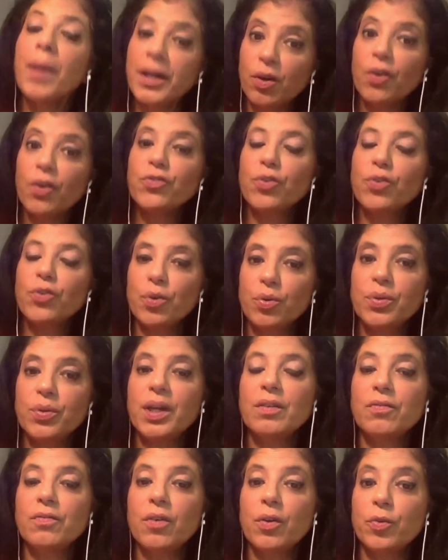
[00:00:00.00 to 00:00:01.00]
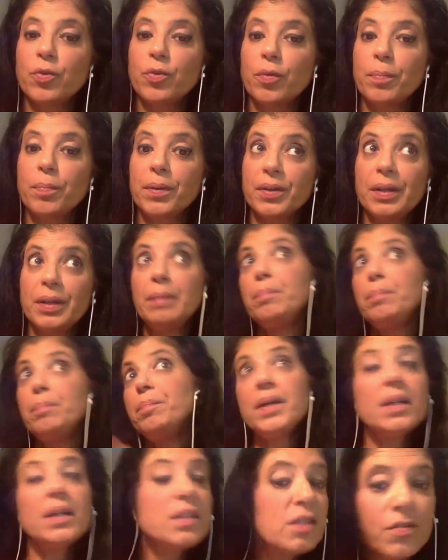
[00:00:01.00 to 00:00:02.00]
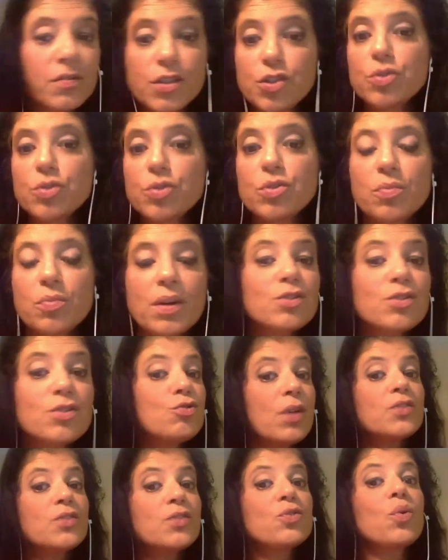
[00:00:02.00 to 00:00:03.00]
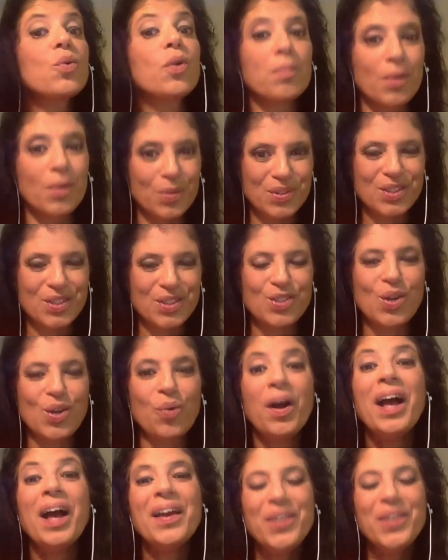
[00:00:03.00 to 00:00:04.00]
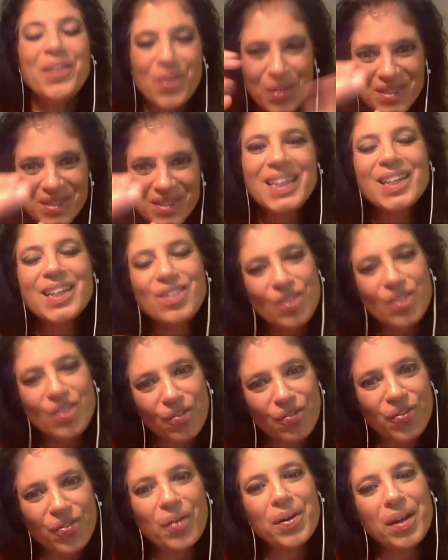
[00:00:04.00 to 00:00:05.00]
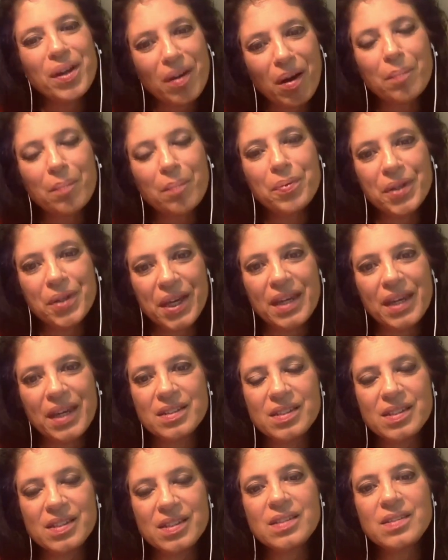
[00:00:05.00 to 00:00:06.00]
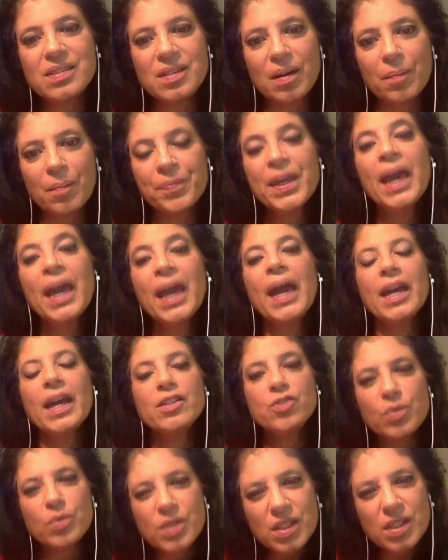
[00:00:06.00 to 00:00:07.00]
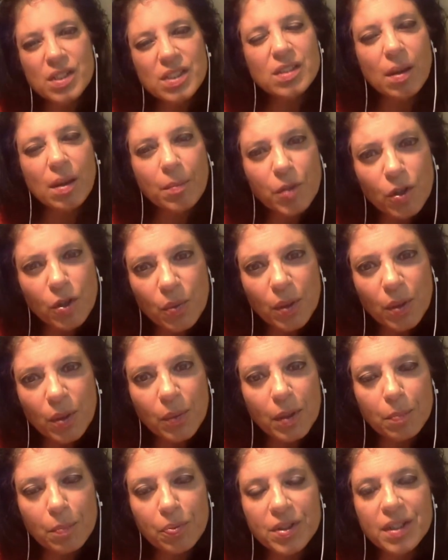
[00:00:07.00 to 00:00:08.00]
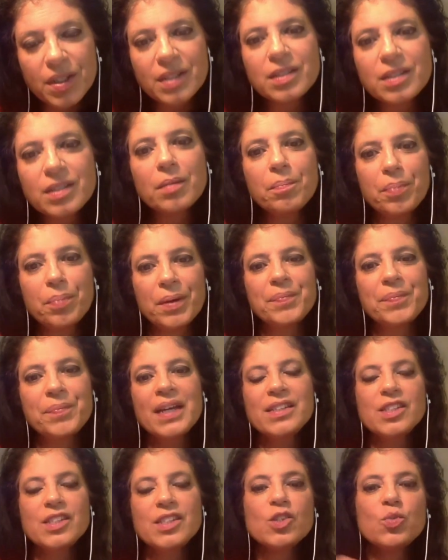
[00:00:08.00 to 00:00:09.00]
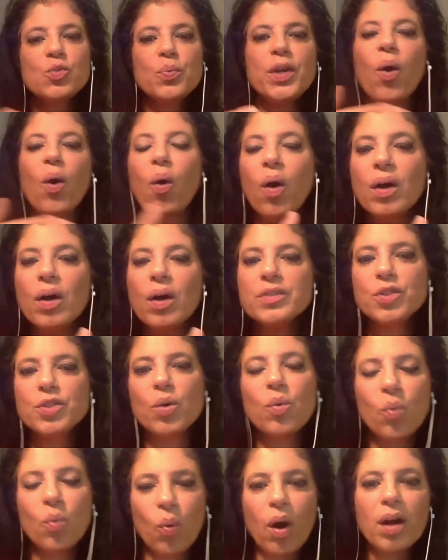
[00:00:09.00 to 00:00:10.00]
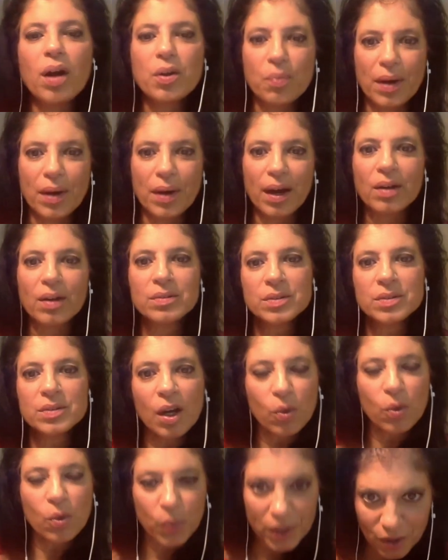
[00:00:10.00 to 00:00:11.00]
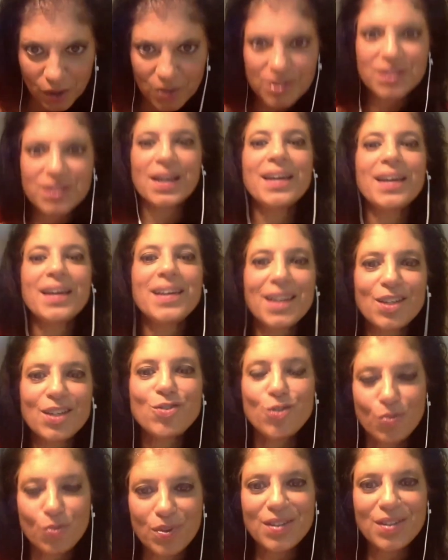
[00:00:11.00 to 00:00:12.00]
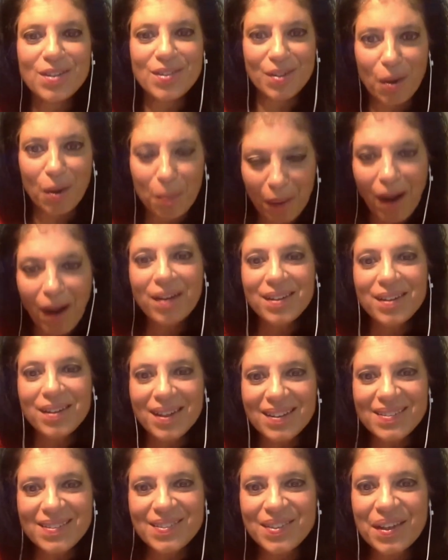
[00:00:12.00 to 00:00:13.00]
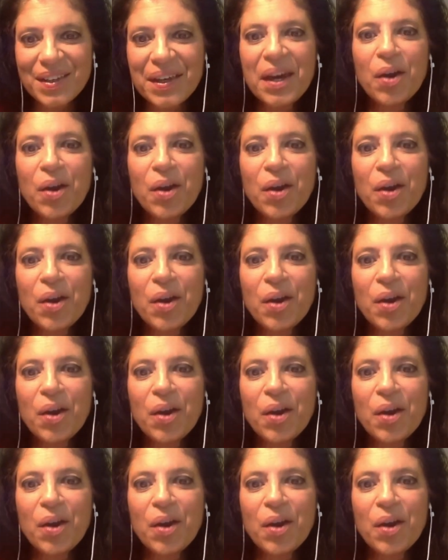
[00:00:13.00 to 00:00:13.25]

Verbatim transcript: might also create a vulnerability because of issues around stress hormones. So you can see it's a very complicated system. And so to some degree we can predict it, but since we all don't walk around with our psych histories in our pockets,